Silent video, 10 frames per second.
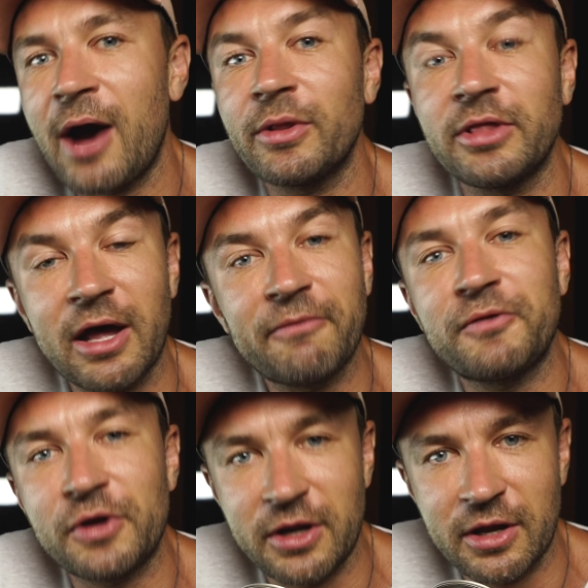would love
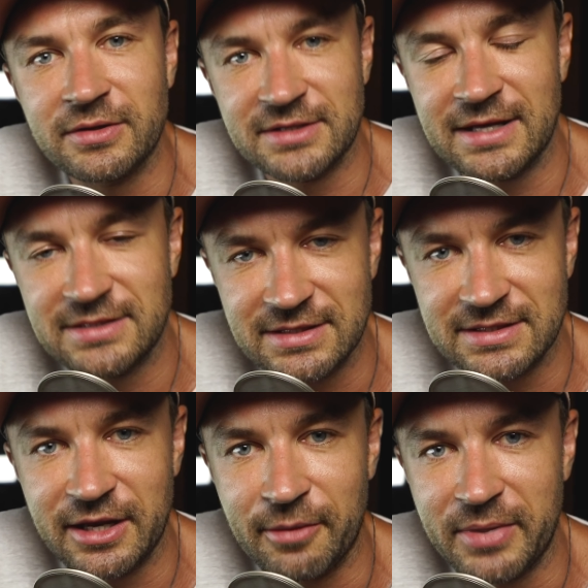for you to go test this
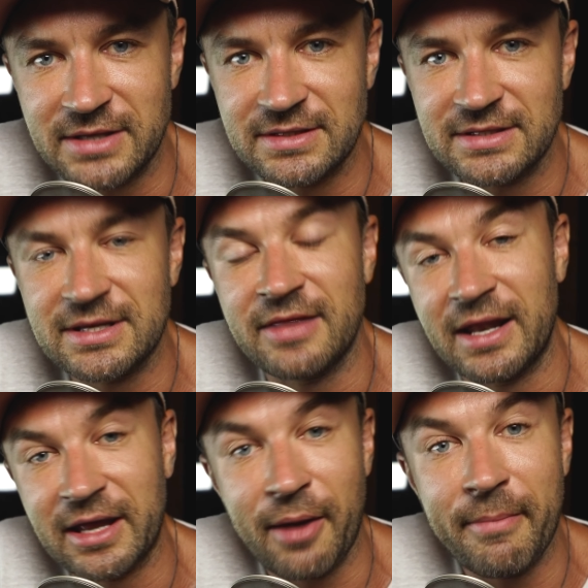in your business and
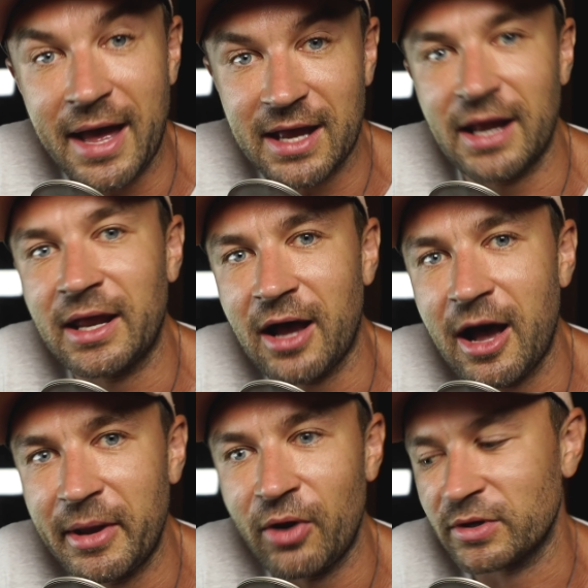then come back and
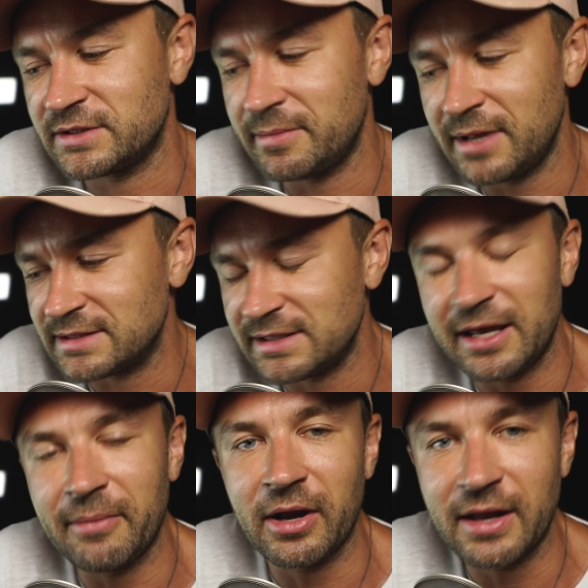comment or send me a
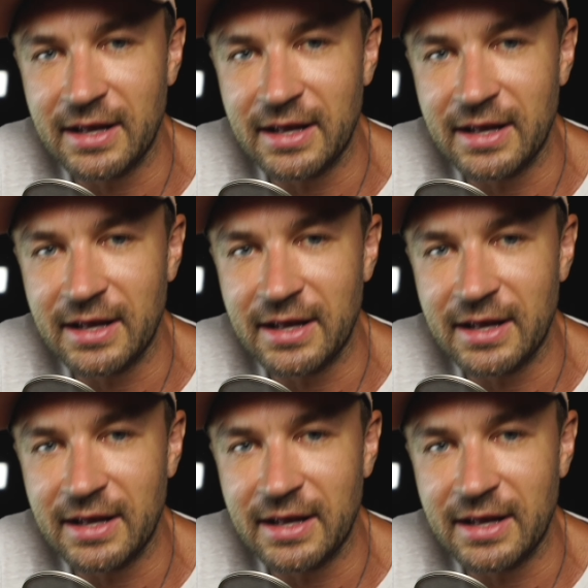DM on